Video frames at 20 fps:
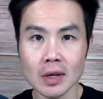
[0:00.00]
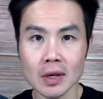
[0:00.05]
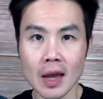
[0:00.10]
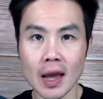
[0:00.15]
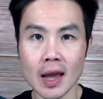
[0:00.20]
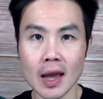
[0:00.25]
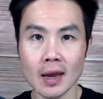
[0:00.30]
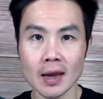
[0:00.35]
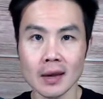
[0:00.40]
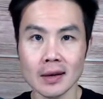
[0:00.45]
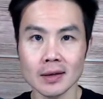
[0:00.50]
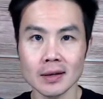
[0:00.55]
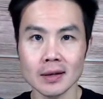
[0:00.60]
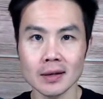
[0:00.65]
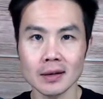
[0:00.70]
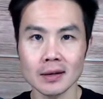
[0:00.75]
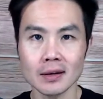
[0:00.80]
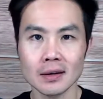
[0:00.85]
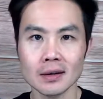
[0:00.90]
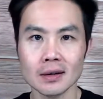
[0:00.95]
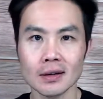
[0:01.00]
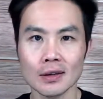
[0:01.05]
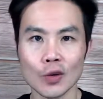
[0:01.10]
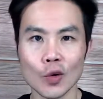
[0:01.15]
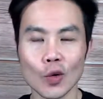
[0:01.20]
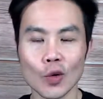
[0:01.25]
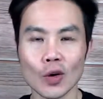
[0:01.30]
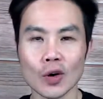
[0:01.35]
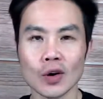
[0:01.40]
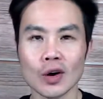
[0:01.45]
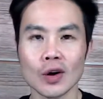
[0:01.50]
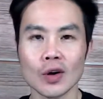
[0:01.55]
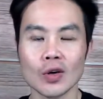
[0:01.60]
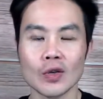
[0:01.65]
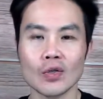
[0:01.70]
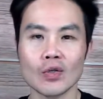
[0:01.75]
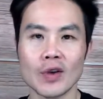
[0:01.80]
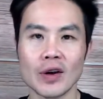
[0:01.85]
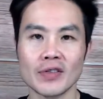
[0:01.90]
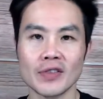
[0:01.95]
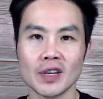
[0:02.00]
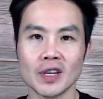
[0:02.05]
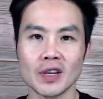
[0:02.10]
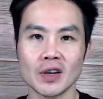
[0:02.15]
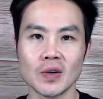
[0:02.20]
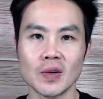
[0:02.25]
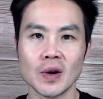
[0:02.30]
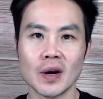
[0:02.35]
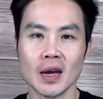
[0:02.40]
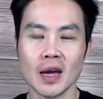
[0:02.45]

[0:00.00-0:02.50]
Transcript: and your revenue.